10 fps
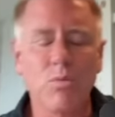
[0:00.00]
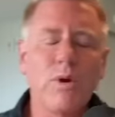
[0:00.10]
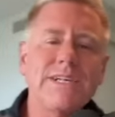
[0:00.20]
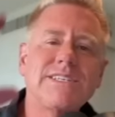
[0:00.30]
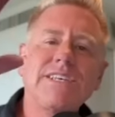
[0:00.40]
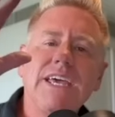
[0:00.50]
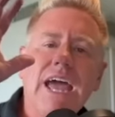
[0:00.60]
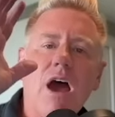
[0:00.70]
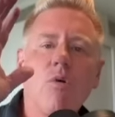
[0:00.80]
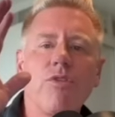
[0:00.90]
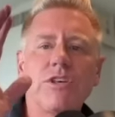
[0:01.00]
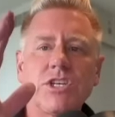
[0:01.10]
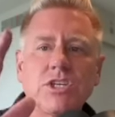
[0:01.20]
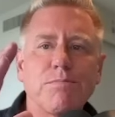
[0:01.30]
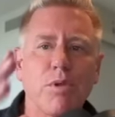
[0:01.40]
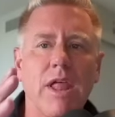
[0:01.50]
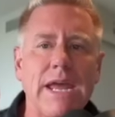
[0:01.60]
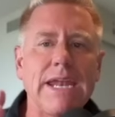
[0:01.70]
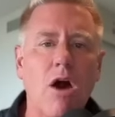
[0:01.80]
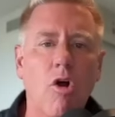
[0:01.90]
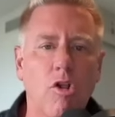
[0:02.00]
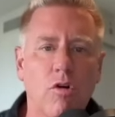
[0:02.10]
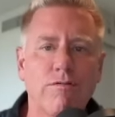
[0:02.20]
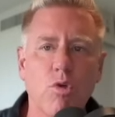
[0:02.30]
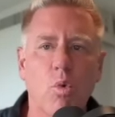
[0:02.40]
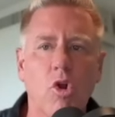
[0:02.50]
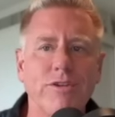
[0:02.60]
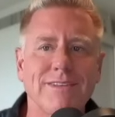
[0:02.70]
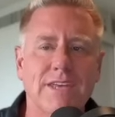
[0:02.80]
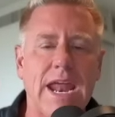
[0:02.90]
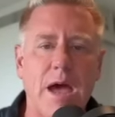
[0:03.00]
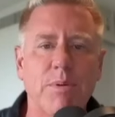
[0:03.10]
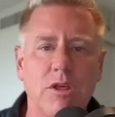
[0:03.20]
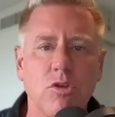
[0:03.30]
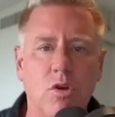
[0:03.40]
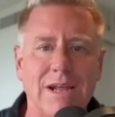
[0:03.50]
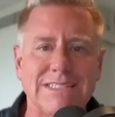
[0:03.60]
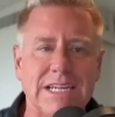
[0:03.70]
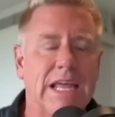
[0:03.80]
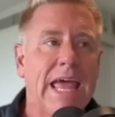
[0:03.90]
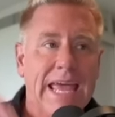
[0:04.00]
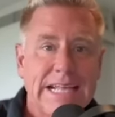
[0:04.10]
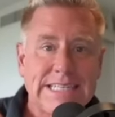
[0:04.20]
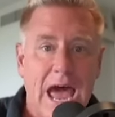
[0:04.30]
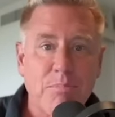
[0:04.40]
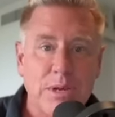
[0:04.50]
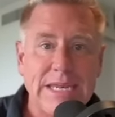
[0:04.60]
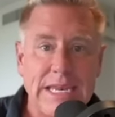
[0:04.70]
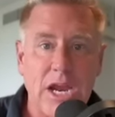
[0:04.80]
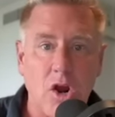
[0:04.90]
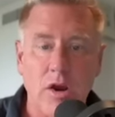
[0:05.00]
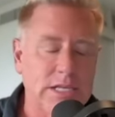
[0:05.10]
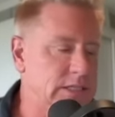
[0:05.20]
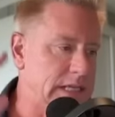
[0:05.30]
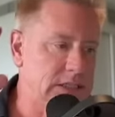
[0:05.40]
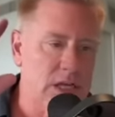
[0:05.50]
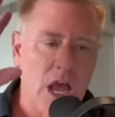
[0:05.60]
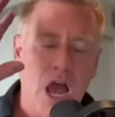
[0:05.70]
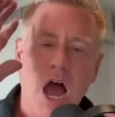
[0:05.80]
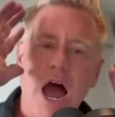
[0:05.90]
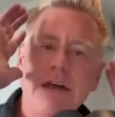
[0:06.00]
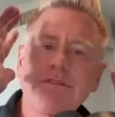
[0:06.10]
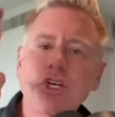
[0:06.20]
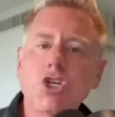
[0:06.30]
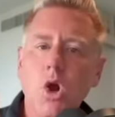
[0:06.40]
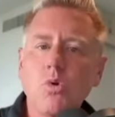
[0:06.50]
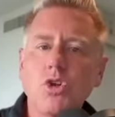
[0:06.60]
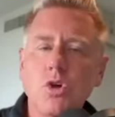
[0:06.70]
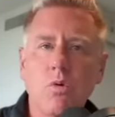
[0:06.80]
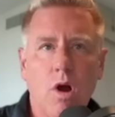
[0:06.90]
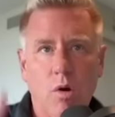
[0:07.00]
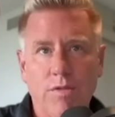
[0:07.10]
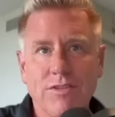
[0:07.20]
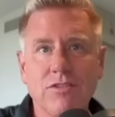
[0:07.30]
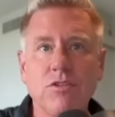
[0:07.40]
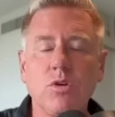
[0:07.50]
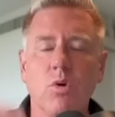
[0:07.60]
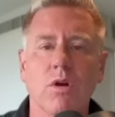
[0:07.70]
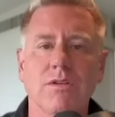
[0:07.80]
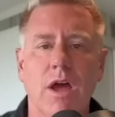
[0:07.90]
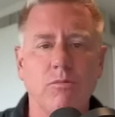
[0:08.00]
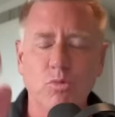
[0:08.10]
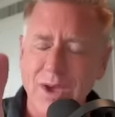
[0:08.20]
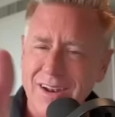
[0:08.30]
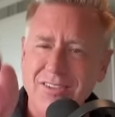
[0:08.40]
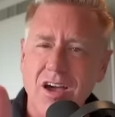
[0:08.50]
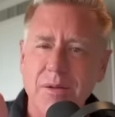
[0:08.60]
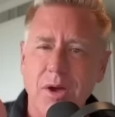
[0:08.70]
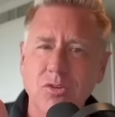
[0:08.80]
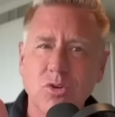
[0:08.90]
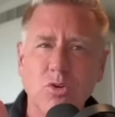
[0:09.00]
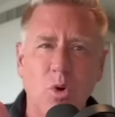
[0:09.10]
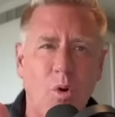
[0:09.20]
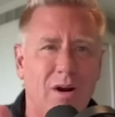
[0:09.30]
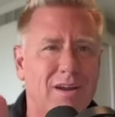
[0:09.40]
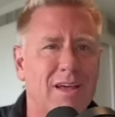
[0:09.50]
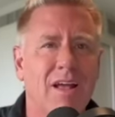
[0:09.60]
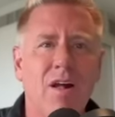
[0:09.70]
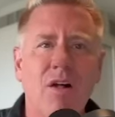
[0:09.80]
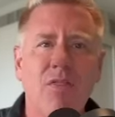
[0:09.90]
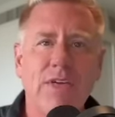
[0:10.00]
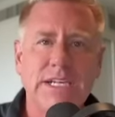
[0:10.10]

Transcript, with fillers: we see how this is playing out all over the world and it's going to happen in the United States. It's happening here. It's, it's, I've showed you. Oh, and this is New York Times. We got to talk about New York. They